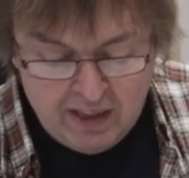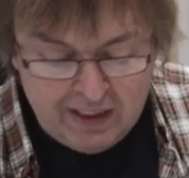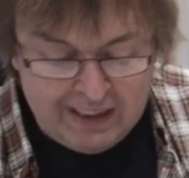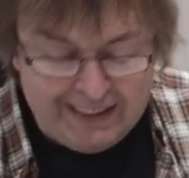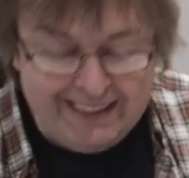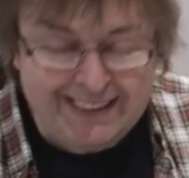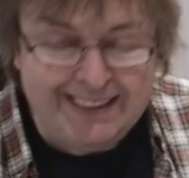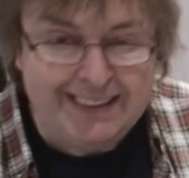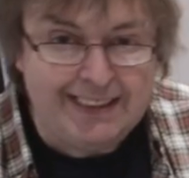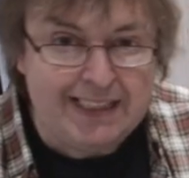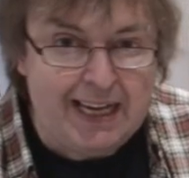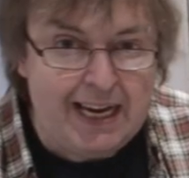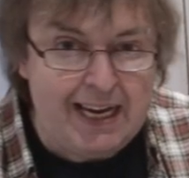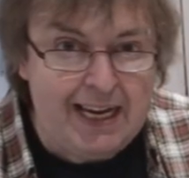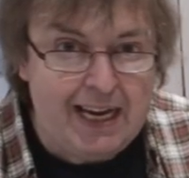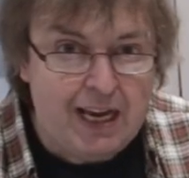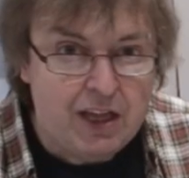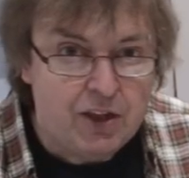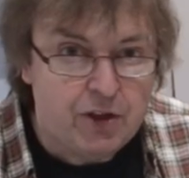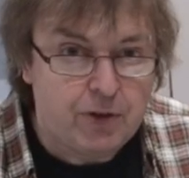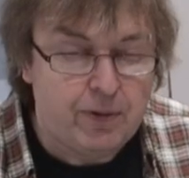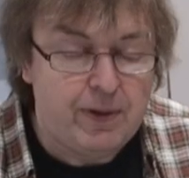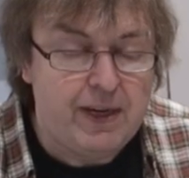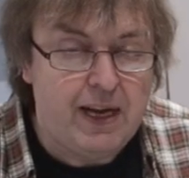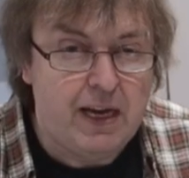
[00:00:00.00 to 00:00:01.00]
this is a
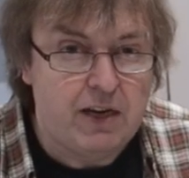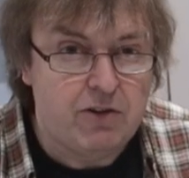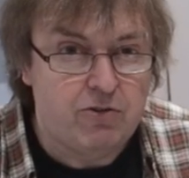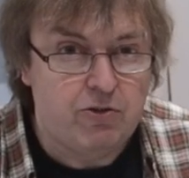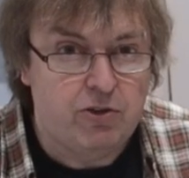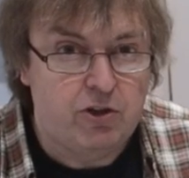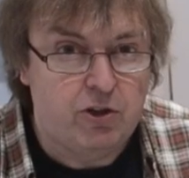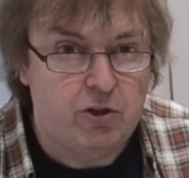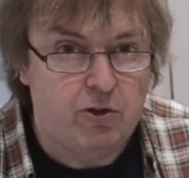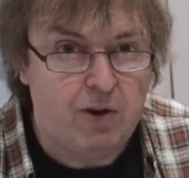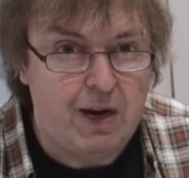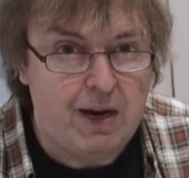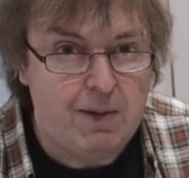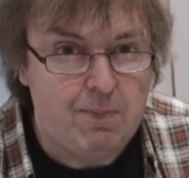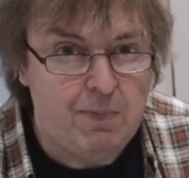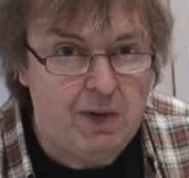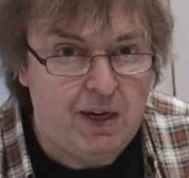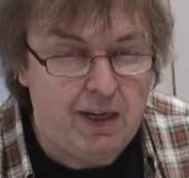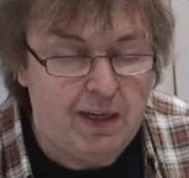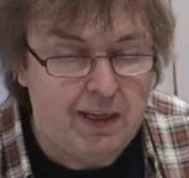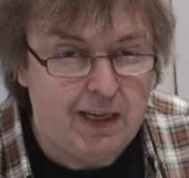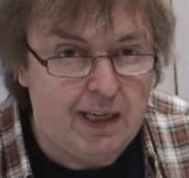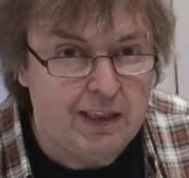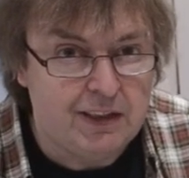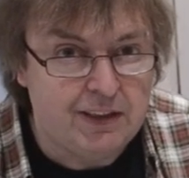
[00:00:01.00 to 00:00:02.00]
300 gram
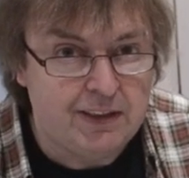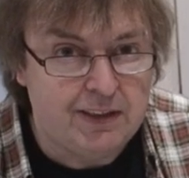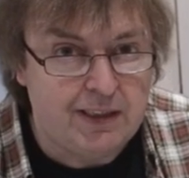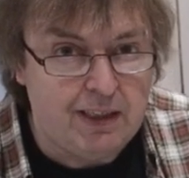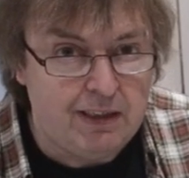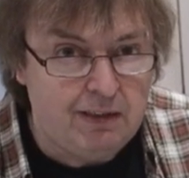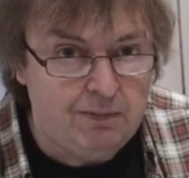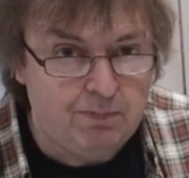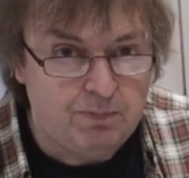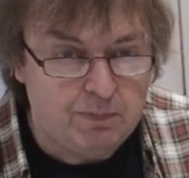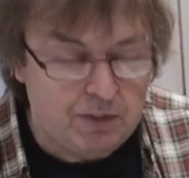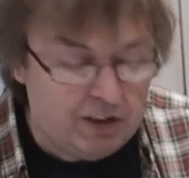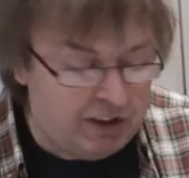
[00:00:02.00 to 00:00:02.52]
Luster.